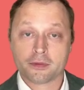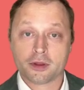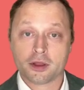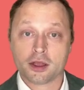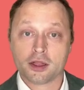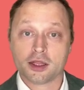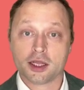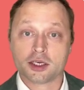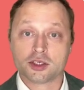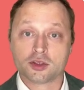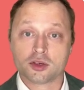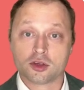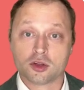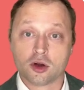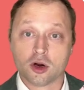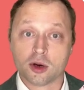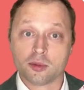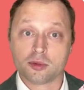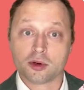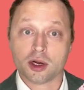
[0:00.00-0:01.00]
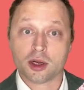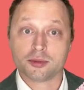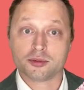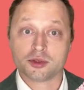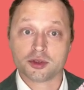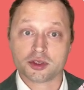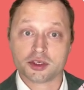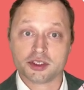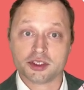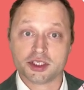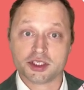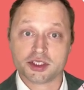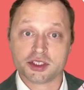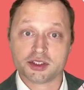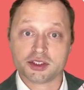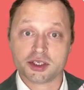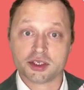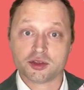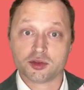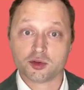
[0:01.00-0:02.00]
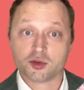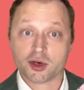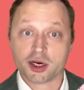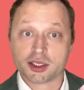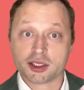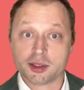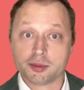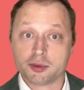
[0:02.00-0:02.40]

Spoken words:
Electrical heart problems are conditions that directly